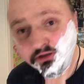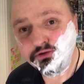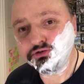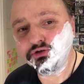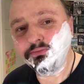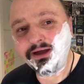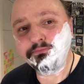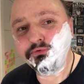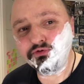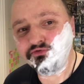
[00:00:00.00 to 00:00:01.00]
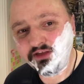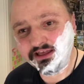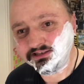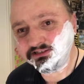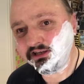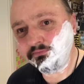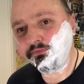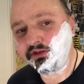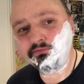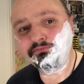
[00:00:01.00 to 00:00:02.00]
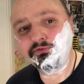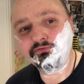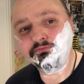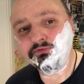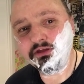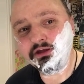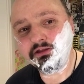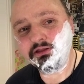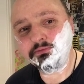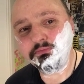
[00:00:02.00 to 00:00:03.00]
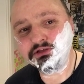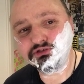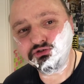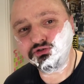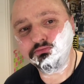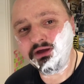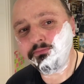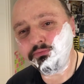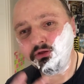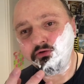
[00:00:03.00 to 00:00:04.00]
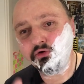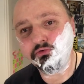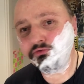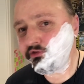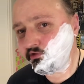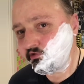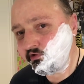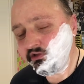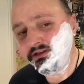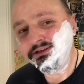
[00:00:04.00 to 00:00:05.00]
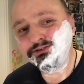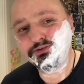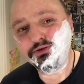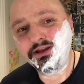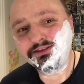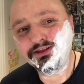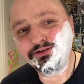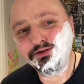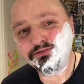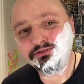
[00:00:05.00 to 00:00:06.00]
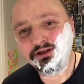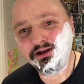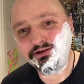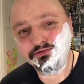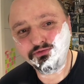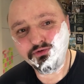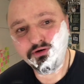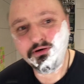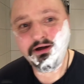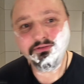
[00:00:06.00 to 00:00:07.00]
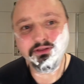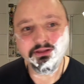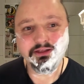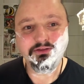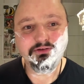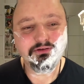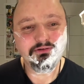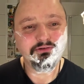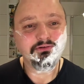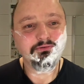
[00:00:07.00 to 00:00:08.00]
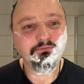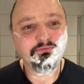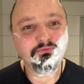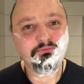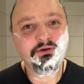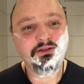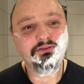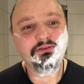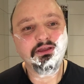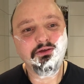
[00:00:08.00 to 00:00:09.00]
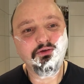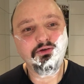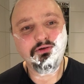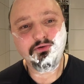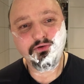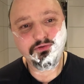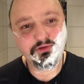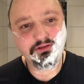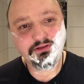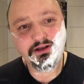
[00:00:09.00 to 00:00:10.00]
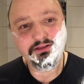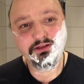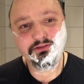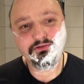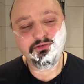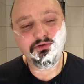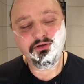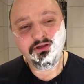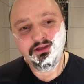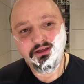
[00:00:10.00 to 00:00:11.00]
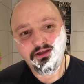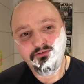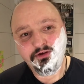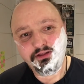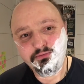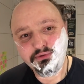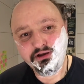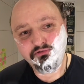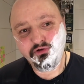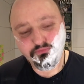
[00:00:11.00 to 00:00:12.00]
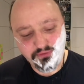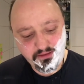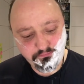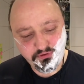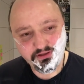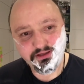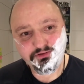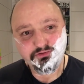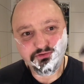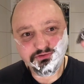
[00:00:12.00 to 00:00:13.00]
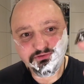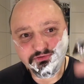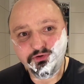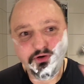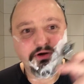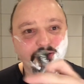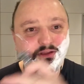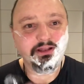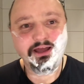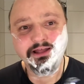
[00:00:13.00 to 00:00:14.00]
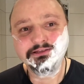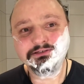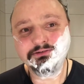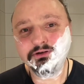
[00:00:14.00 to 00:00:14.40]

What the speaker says: you should map your face. That means you should map the growth. So you let the hair growth grow out, and then you you go to the internet and you find a beard growth map, and you draw on the lines